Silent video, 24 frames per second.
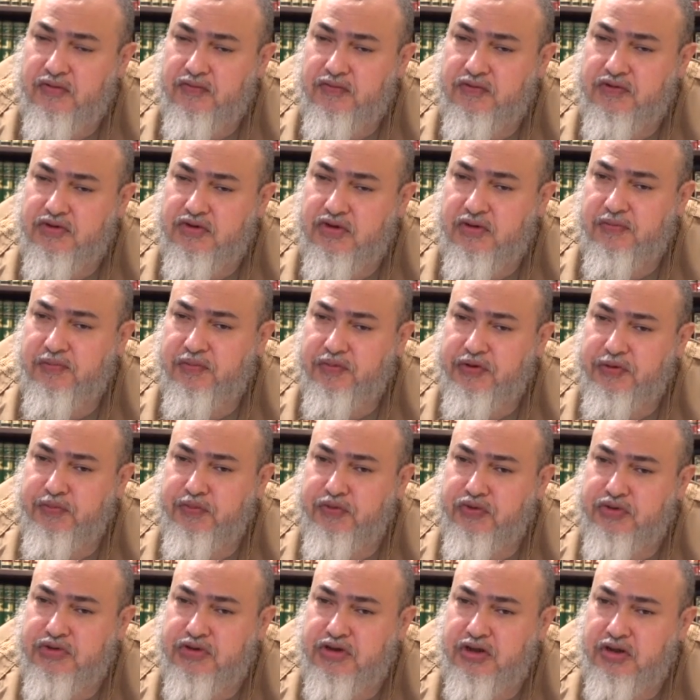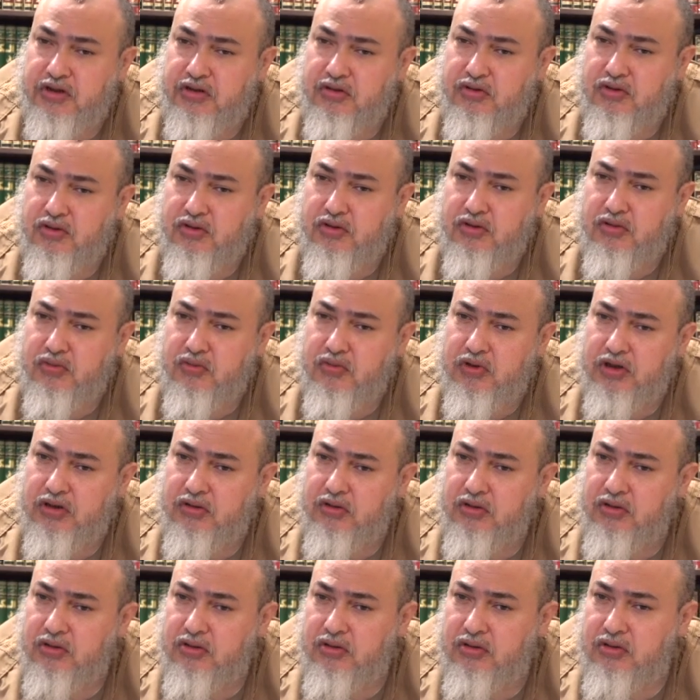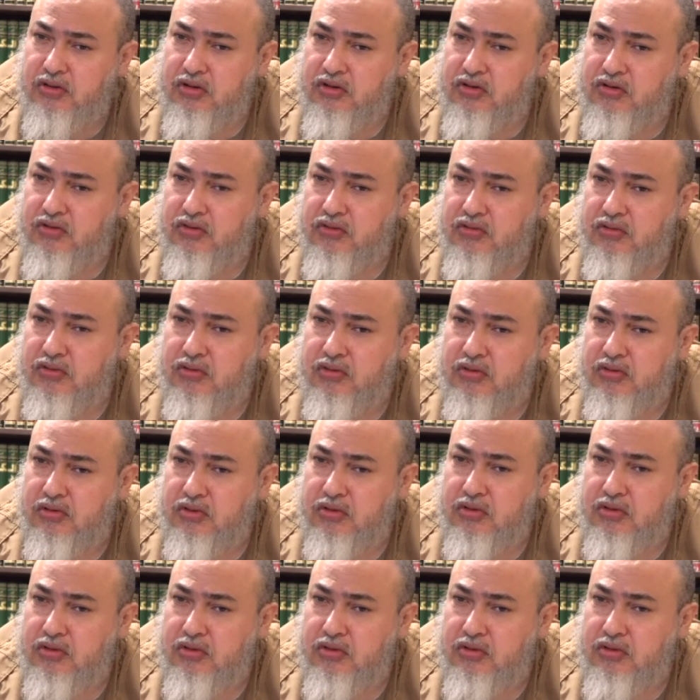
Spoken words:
some people saying, no, well, you know,